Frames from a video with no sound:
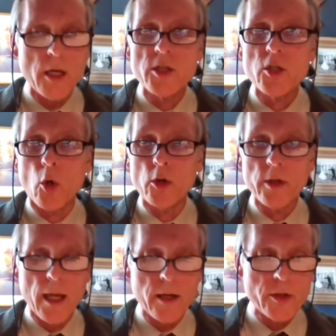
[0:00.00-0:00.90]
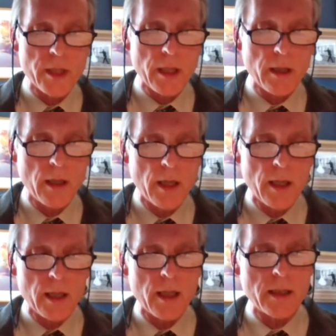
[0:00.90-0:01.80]
Solar energy
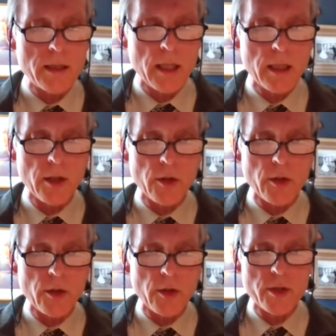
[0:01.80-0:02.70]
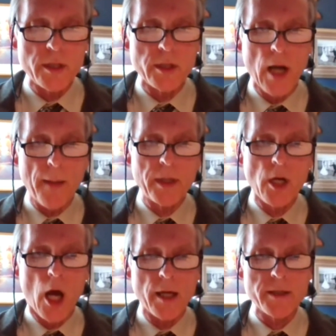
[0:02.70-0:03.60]
continues to drop in
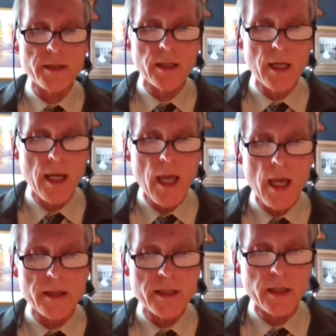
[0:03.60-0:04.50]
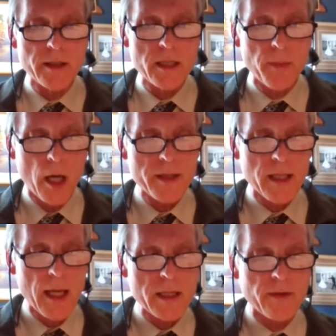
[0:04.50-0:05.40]
cost and is still a small
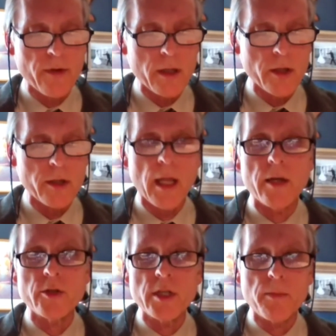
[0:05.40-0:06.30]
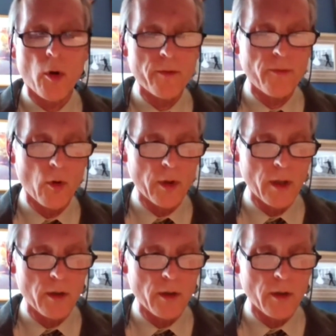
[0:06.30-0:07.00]
slice of our current energy portfolio.